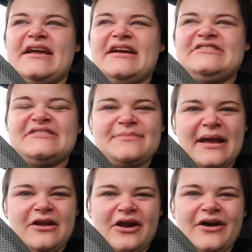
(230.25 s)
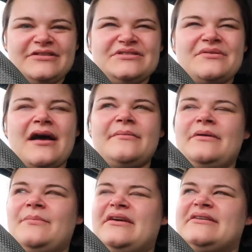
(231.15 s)
it just meant a lot. Do you know what I
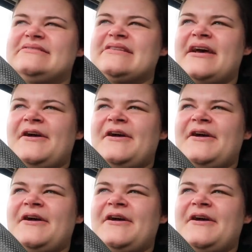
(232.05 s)
mean? Because